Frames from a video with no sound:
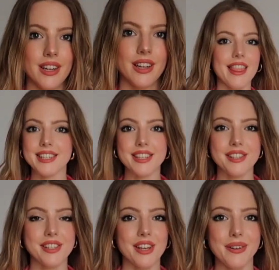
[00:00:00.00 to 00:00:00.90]
This
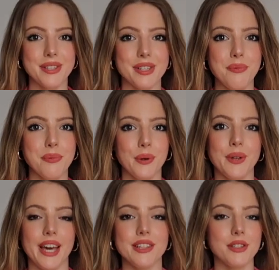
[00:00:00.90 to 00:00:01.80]
is so simple
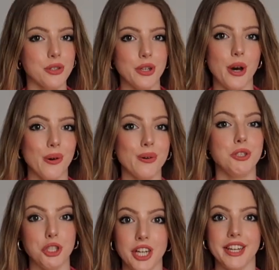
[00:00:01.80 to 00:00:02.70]
yet so
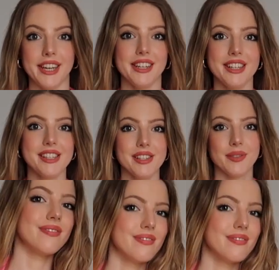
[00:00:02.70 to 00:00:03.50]
genius.